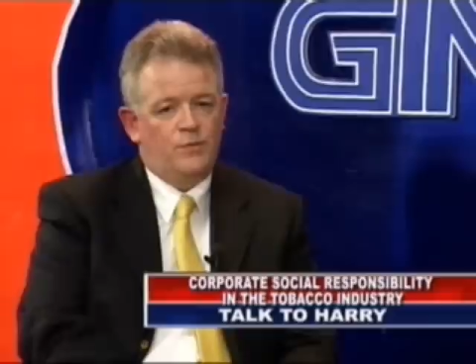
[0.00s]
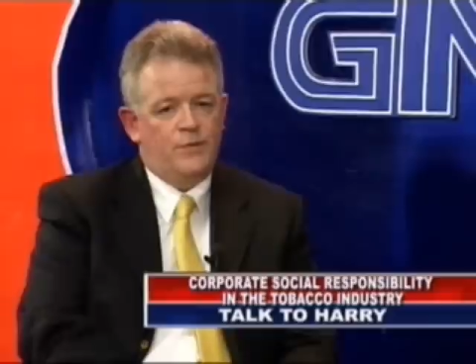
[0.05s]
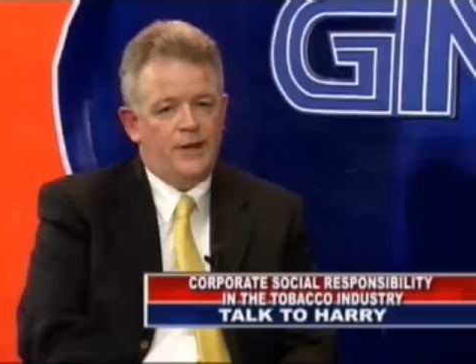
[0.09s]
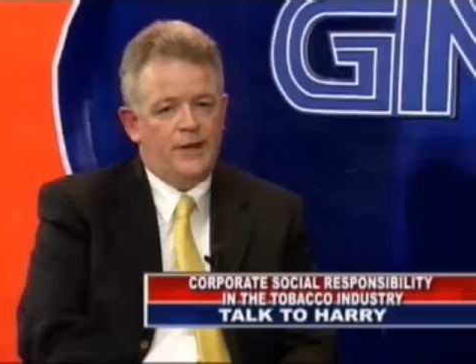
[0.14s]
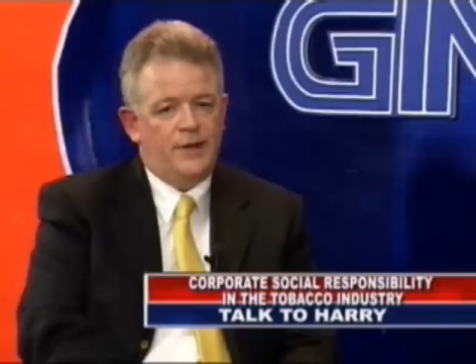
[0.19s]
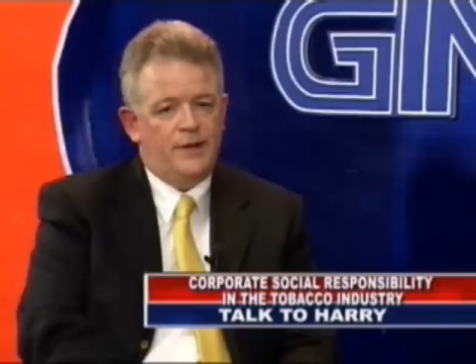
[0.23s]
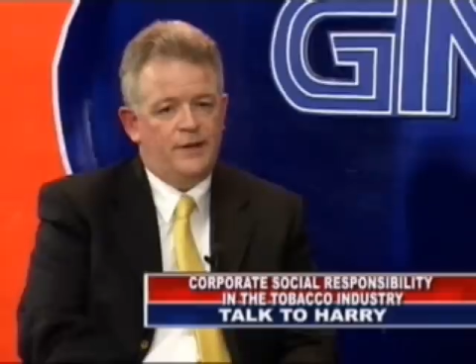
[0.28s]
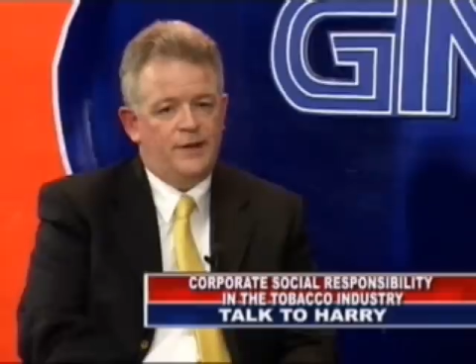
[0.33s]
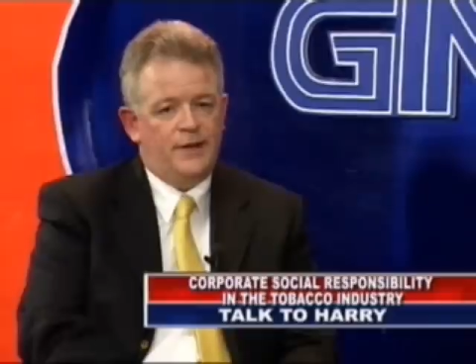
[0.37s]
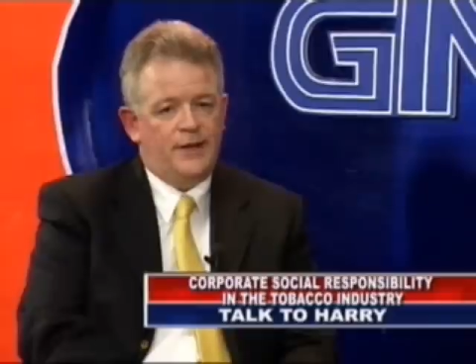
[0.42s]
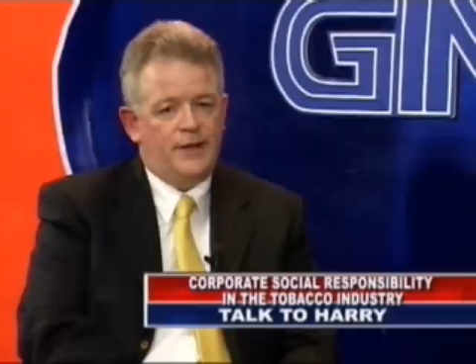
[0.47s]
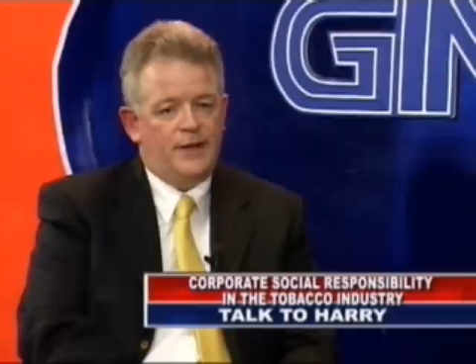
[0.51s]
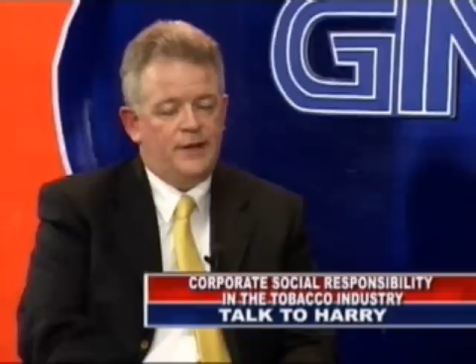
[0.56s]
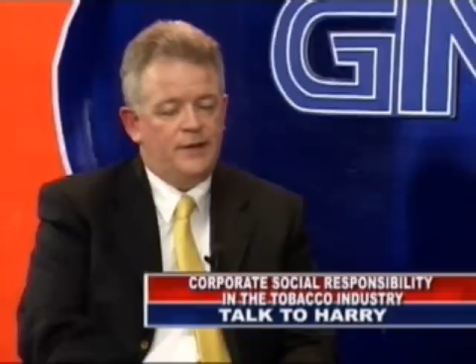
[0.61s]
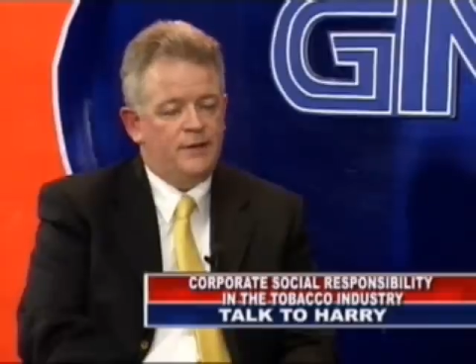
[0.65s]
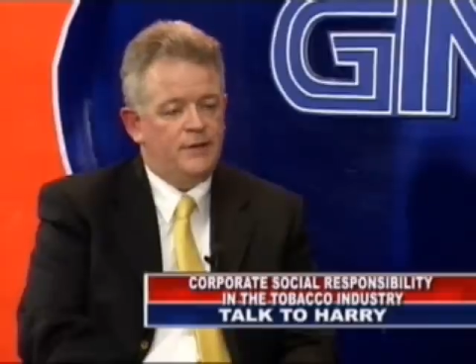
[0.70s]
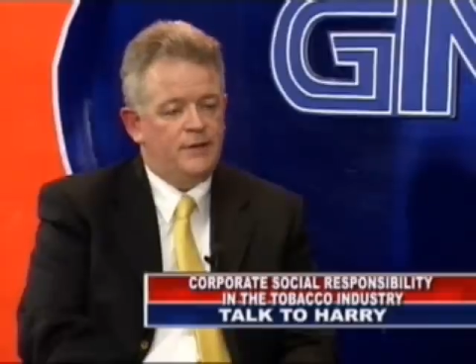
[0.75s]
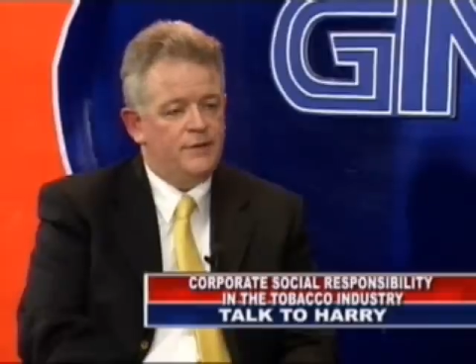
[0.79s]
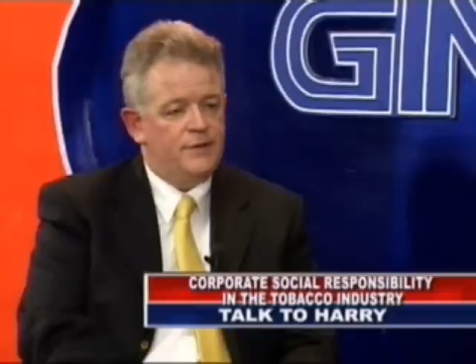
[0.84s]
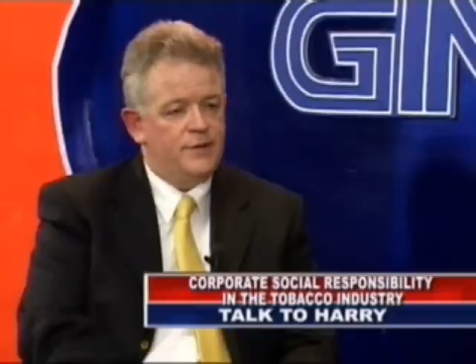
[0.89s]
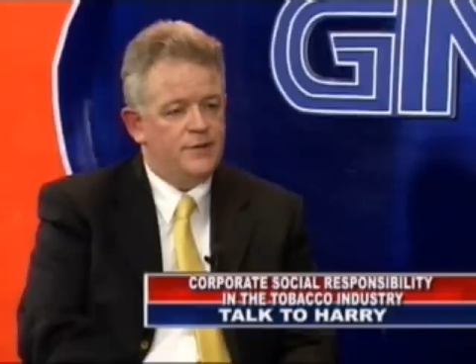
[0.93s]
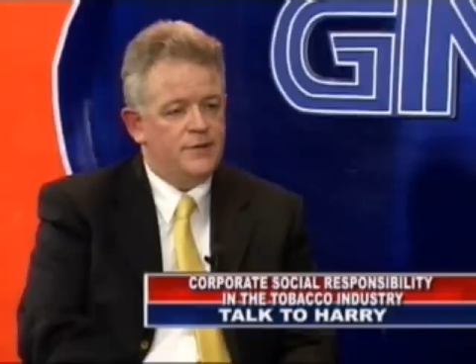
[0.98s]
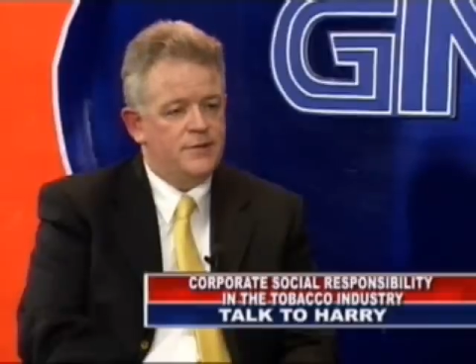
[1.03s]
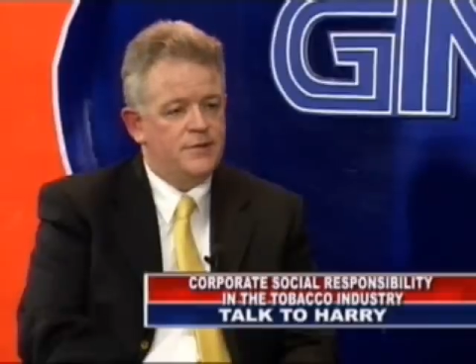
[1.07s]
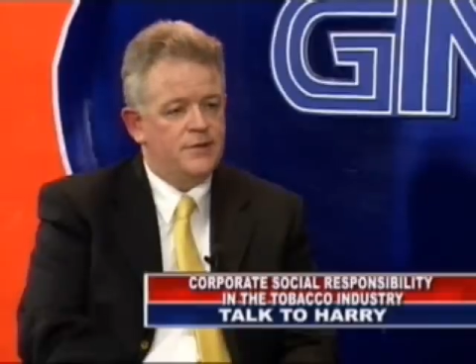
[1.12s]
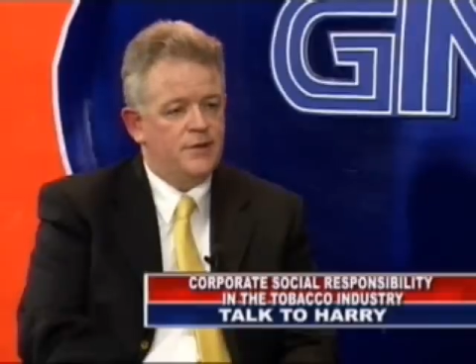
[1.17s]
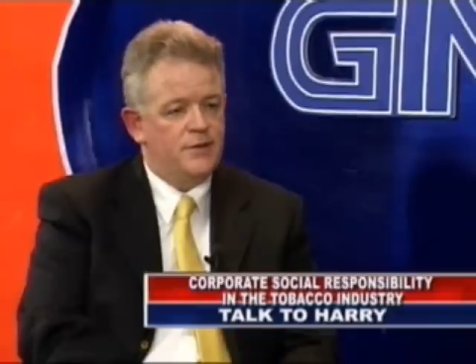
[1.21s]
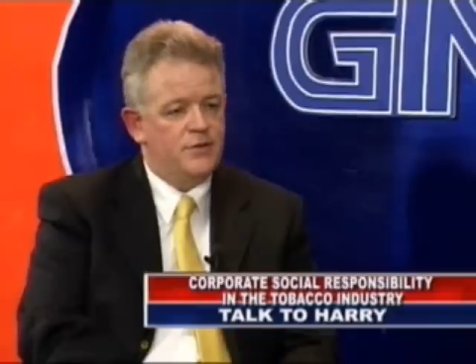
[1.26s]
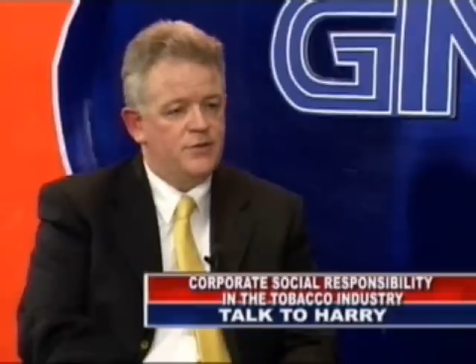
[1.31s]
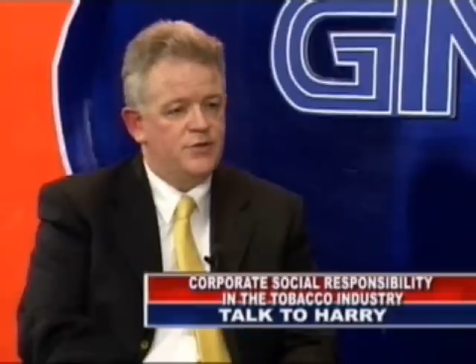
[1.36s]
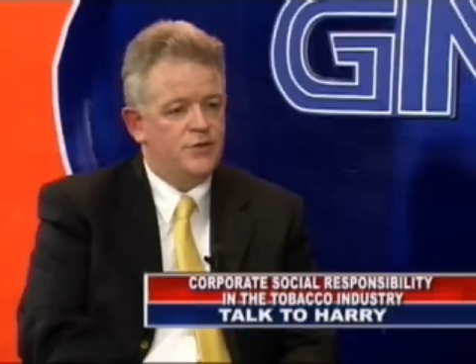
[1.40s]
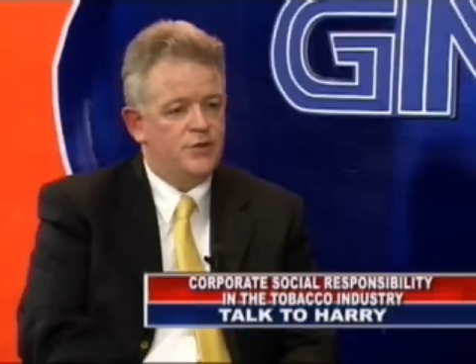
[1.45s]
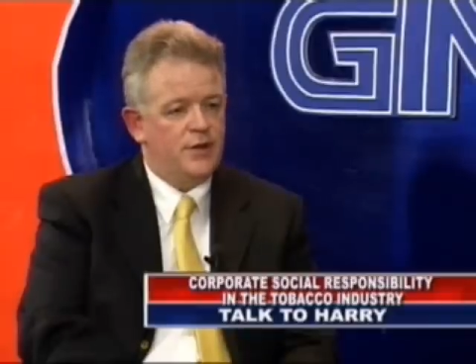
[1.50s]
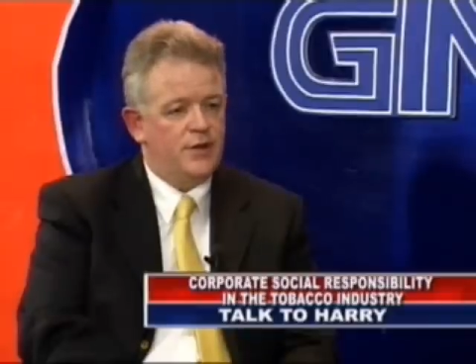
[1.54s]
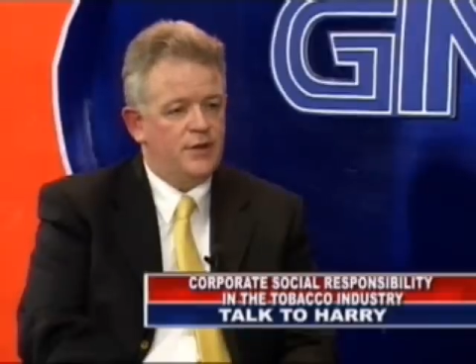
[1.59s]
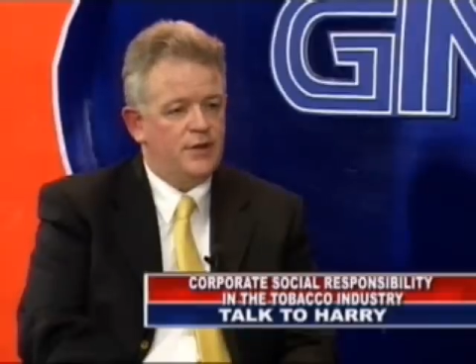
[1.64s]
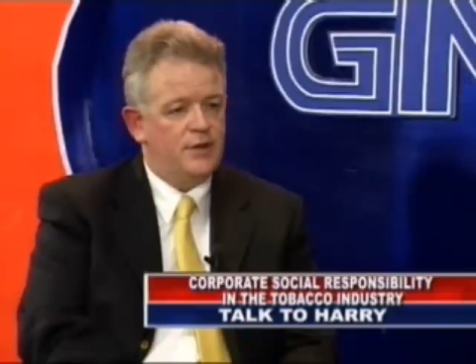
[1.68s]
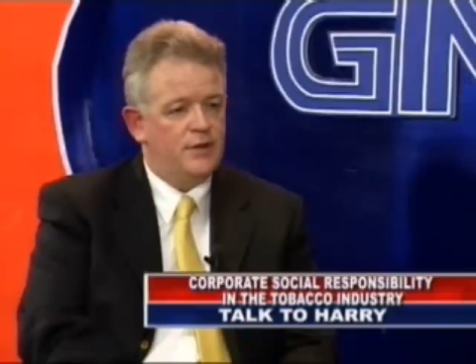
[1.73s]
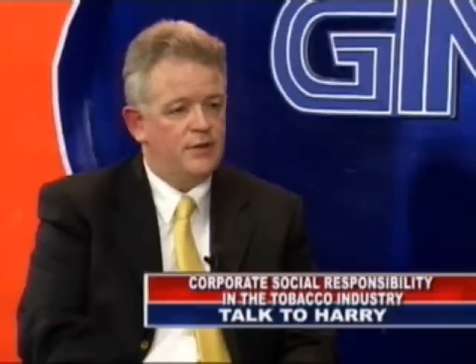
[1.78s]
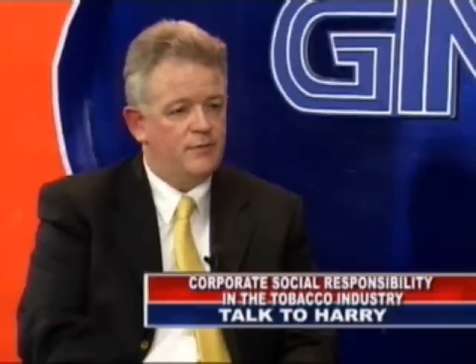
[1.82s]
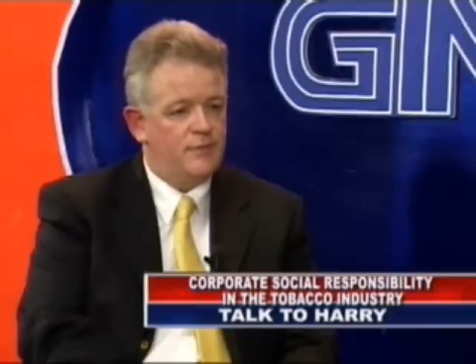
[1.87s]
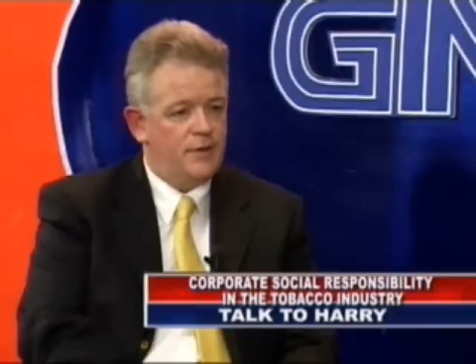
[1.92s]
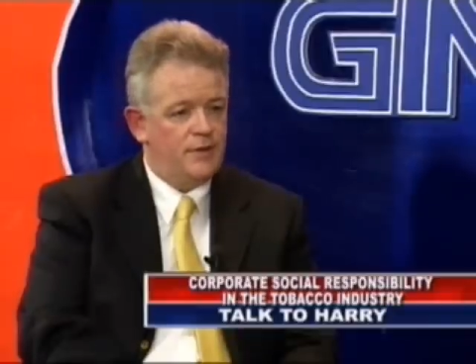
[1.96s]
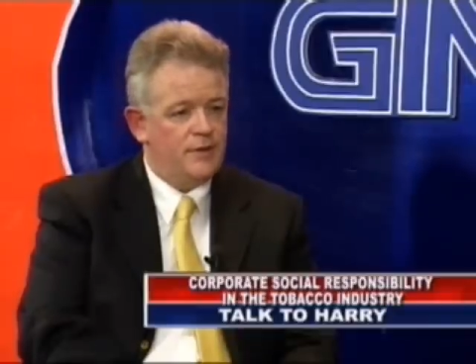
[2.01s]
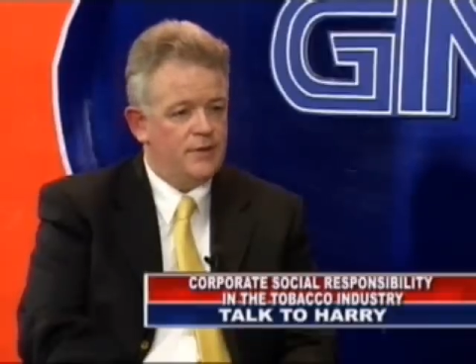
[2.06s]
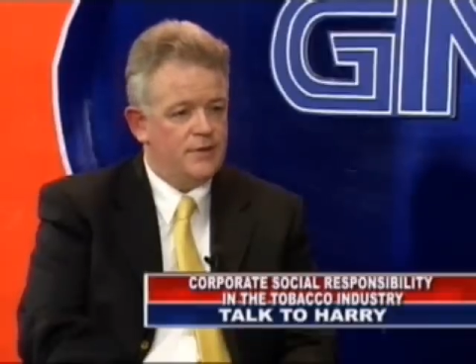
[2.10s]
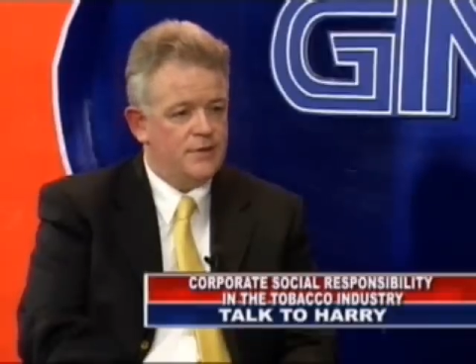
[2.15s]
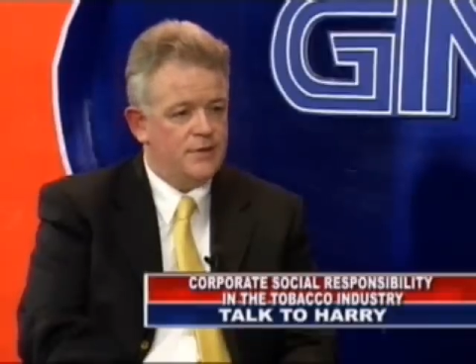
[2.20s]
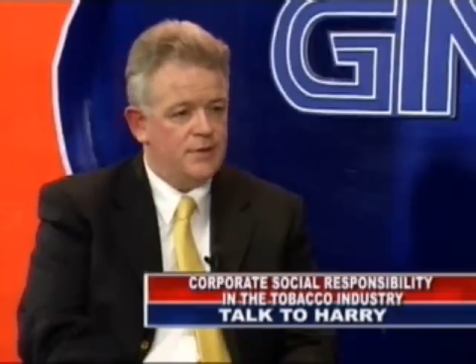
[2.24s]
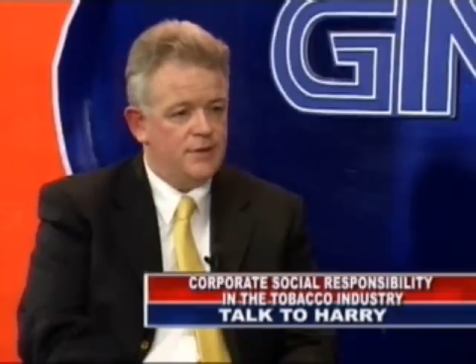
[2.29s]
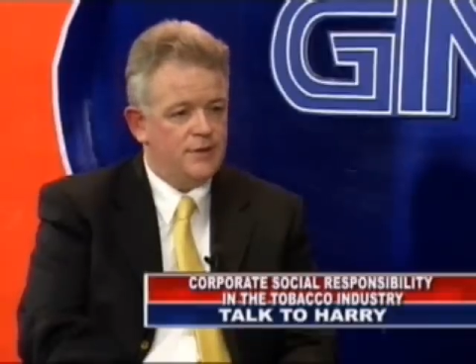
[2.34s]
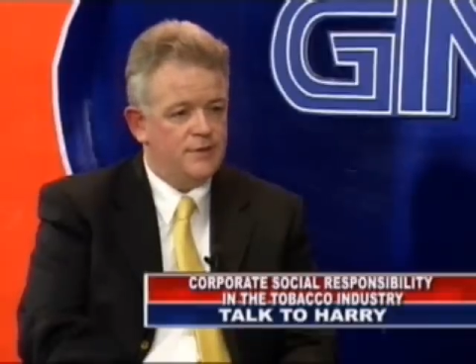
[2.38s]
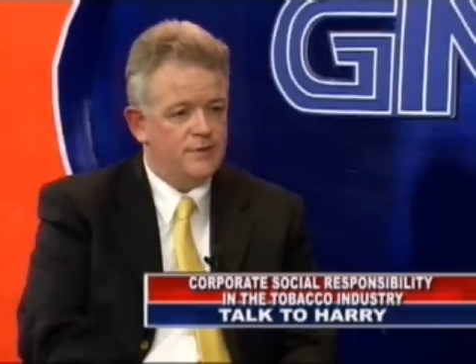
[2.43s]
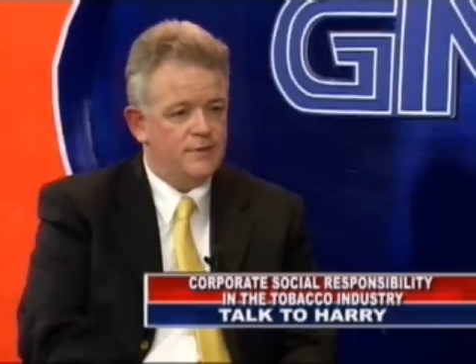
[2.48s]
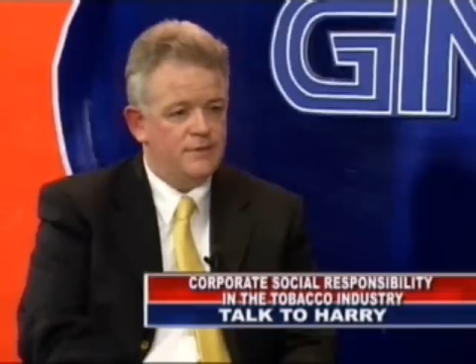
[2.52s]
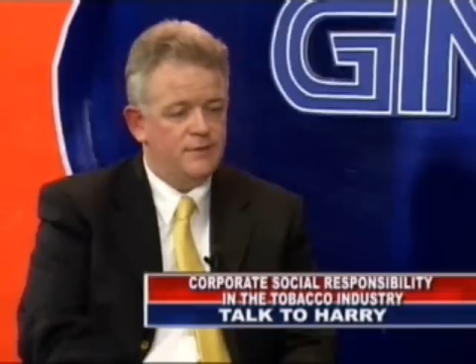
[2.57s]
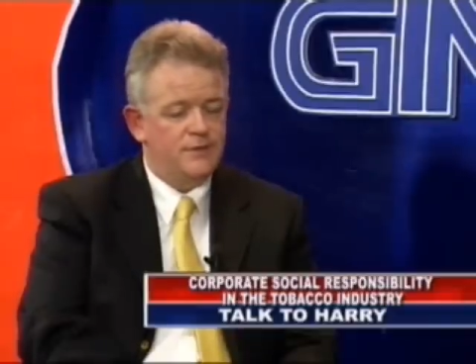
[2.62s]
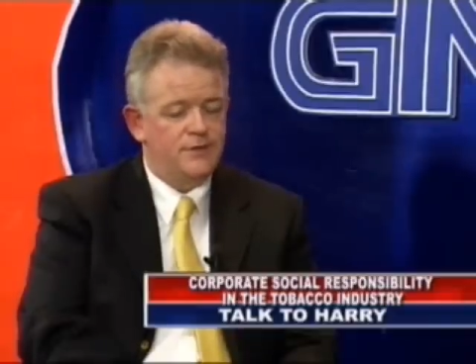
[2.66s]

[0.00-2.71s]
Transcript: Marikina and the associating communities,